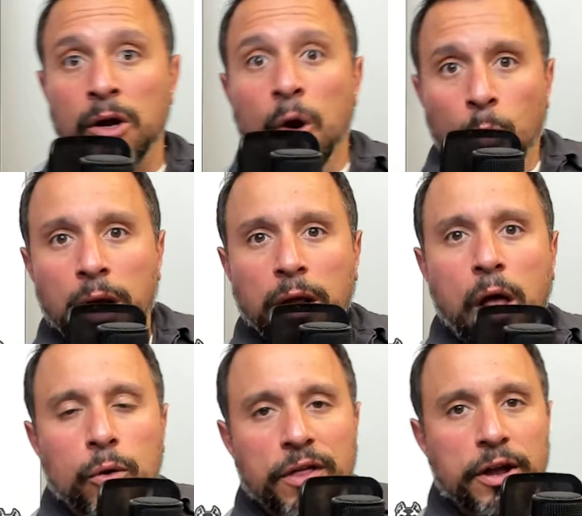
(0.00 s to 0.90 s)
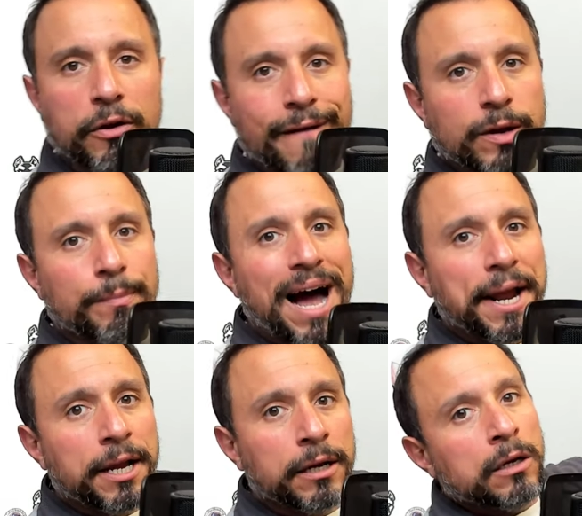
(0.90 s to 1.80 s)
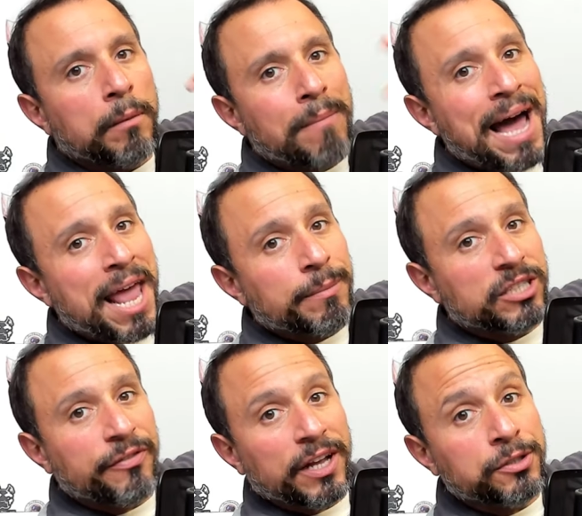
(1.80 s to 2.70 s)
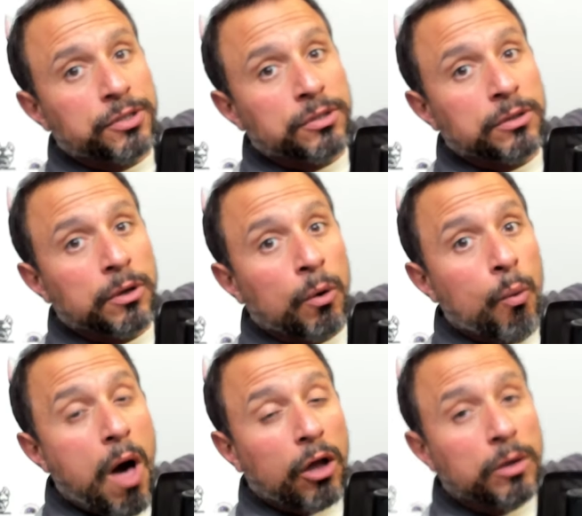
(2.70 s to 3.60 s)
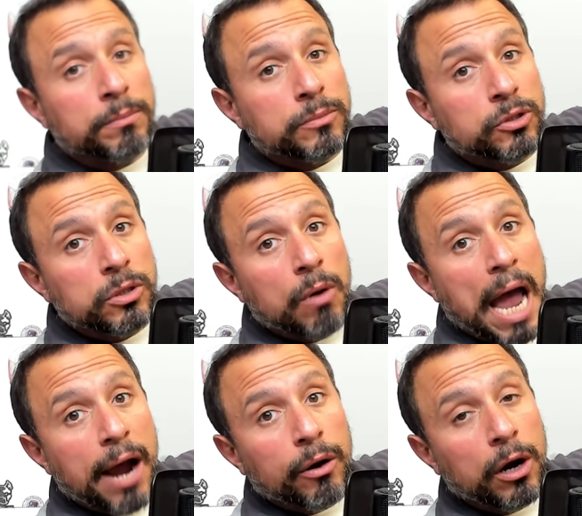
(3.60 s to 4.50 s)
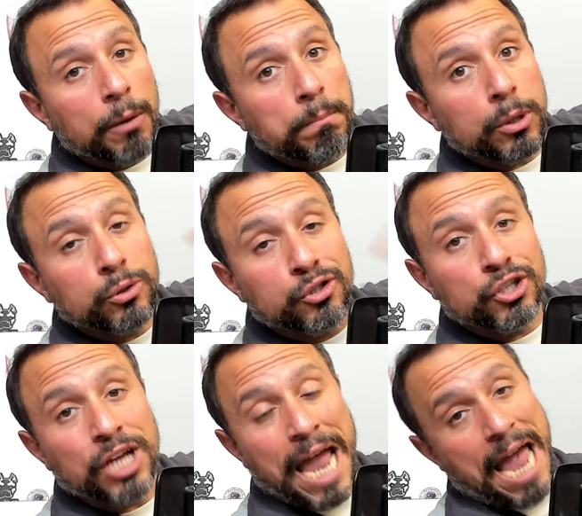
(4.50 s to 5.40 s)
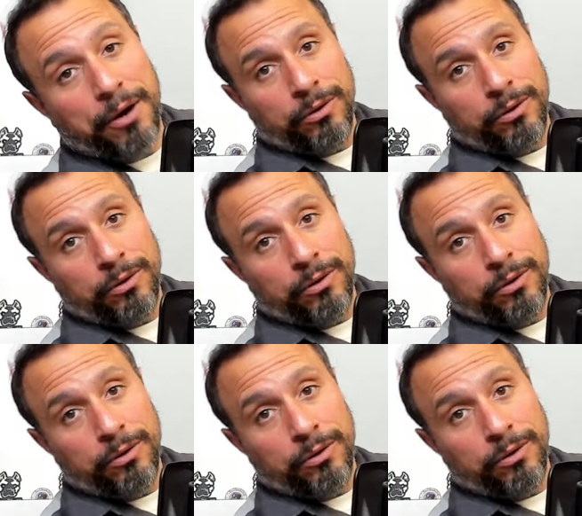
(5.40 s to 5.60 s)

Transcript: Well, hello there, everybody. My name is Vince. Welcome to our humble channel.